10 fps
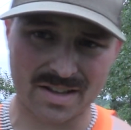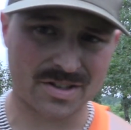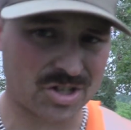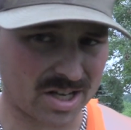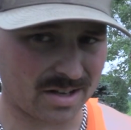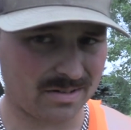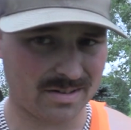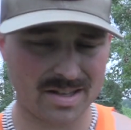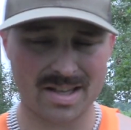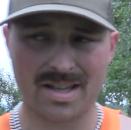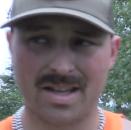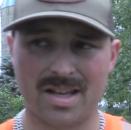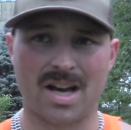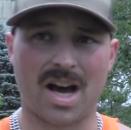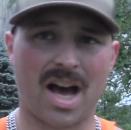on the channel.
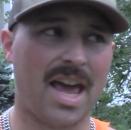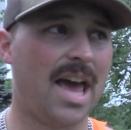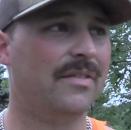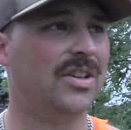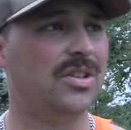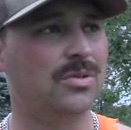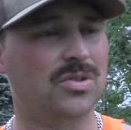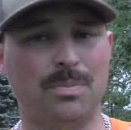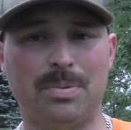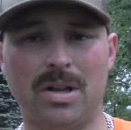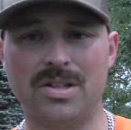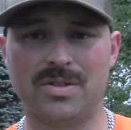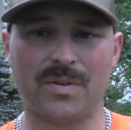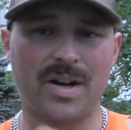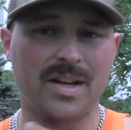I haven't used the
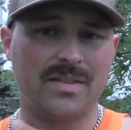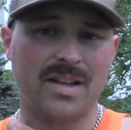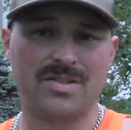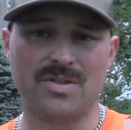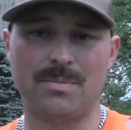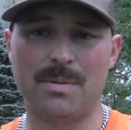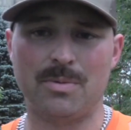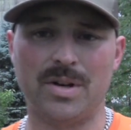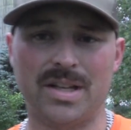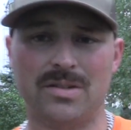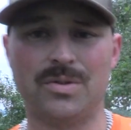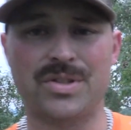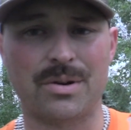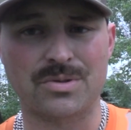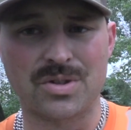plugs for anything, so maybe we'll get
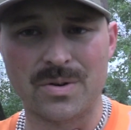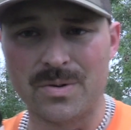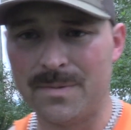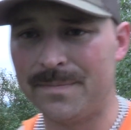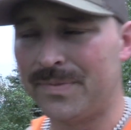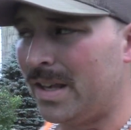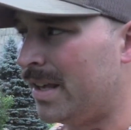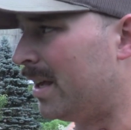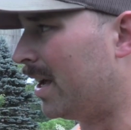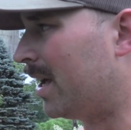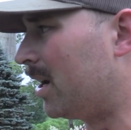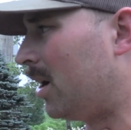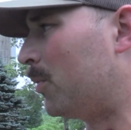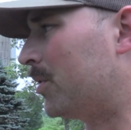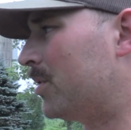those out too. And
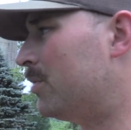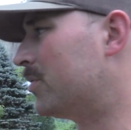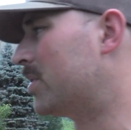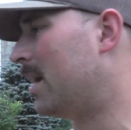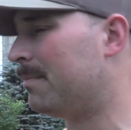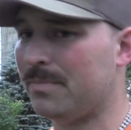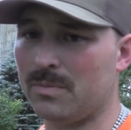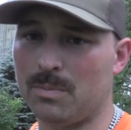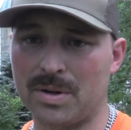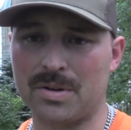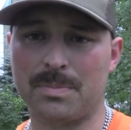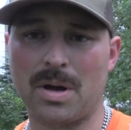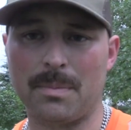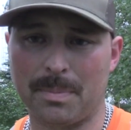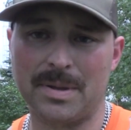uh, we'll use them, burn a
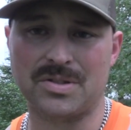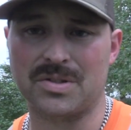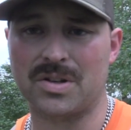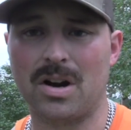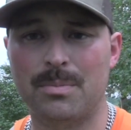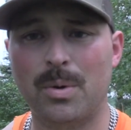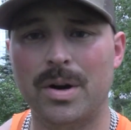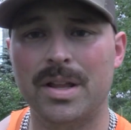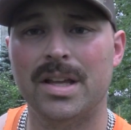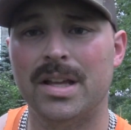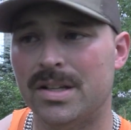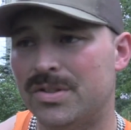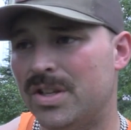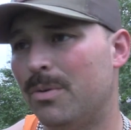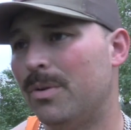couple pieces of cardboard,
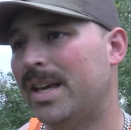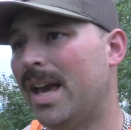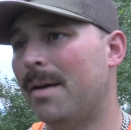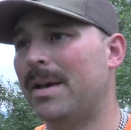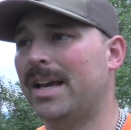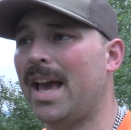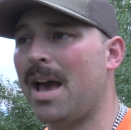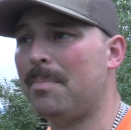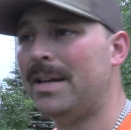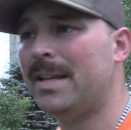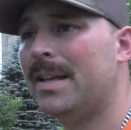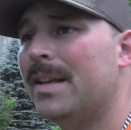see what we can't make happen.